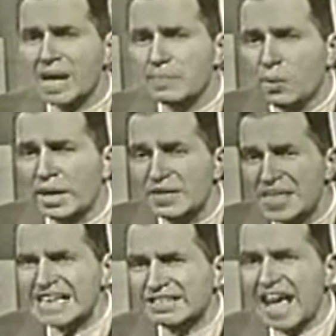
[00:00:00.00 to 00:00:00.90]
my point.
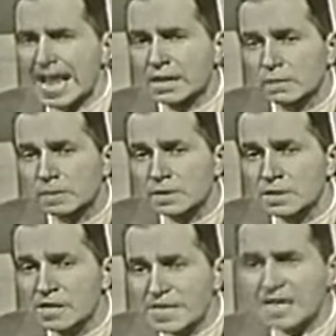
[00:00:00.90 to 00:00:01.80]
These titles,
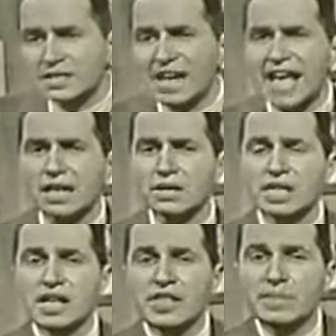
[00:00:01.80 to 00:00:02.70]
these titles
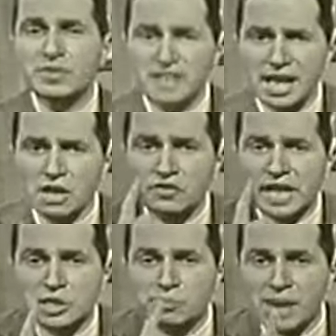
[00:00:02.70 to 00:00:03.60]
themselves
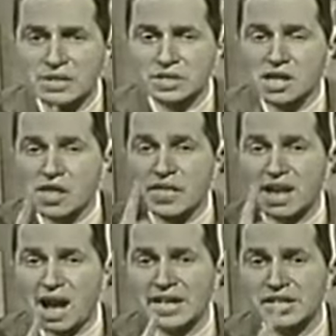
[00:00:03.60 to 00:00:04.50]
express the
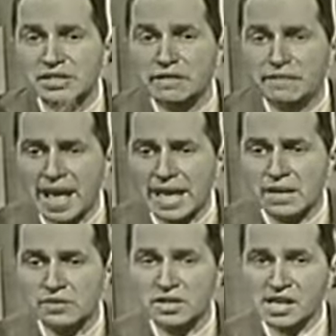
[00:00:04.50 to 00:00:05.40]
artist's
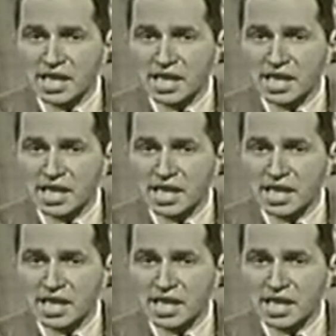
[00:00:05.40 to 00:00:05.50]
defiance.